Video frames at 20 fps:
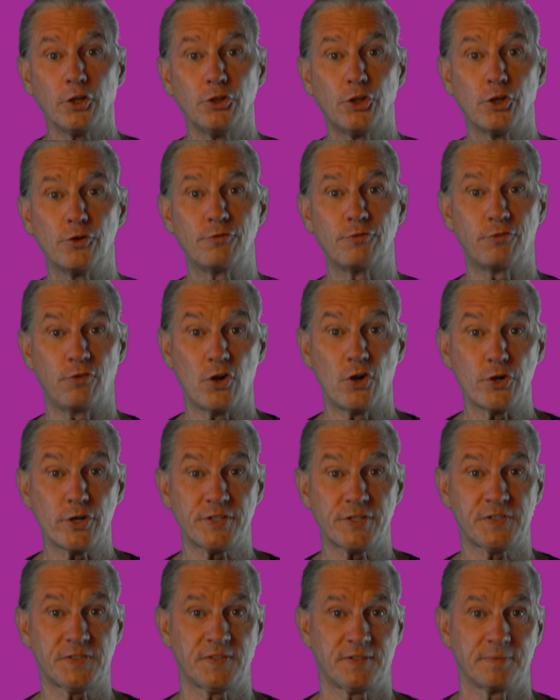The
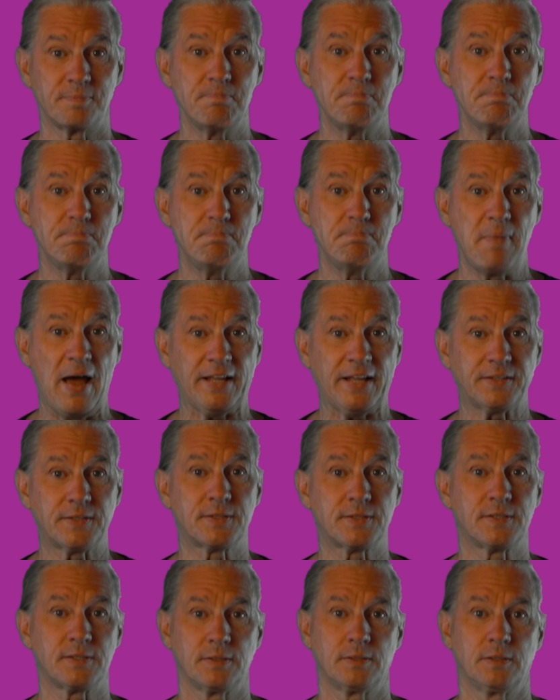first
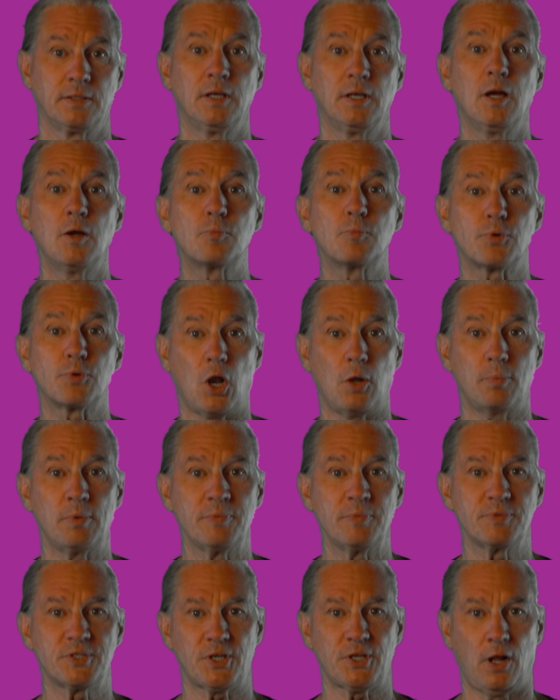MAT
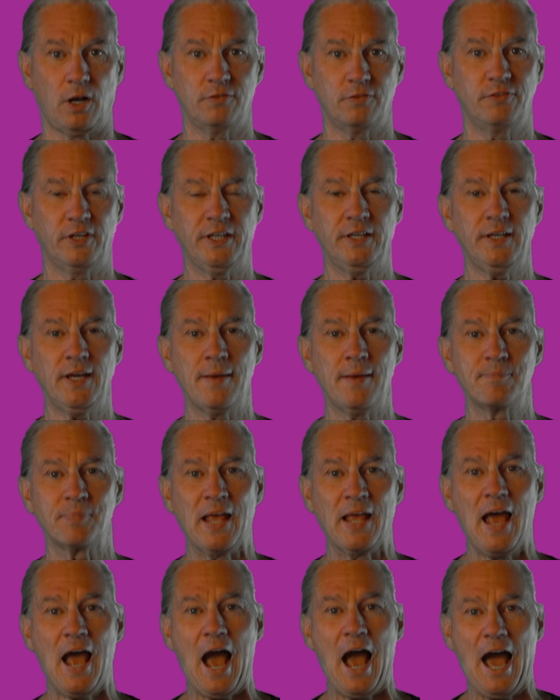problem solving,
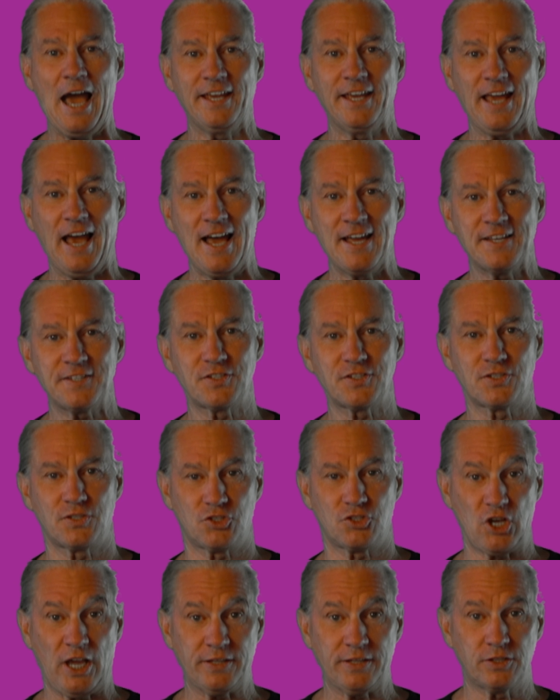I asked
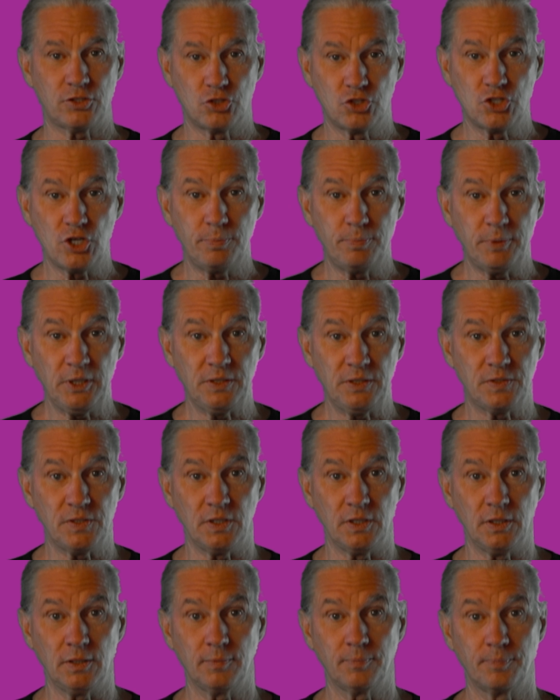
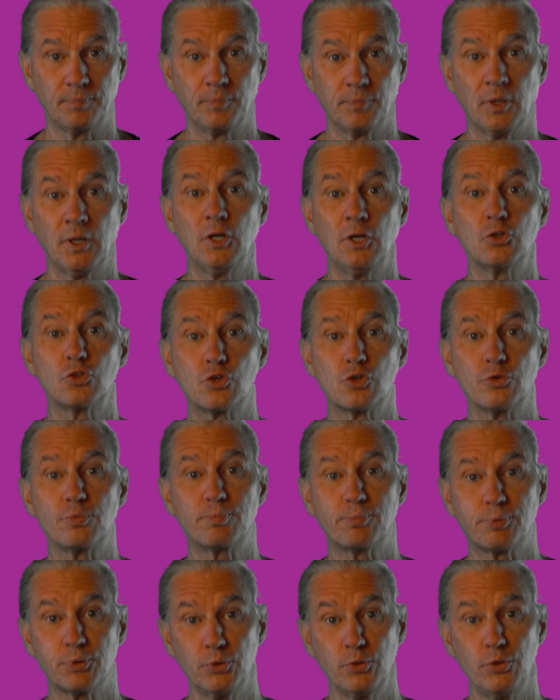ChatGPT to
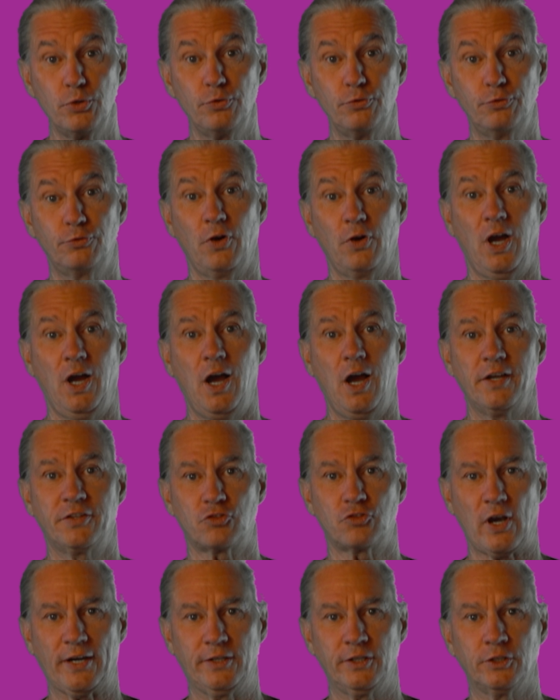prove a
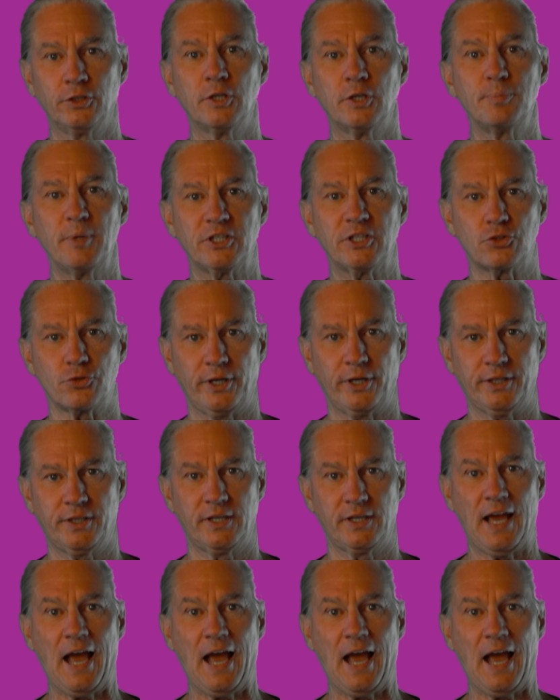trigonometric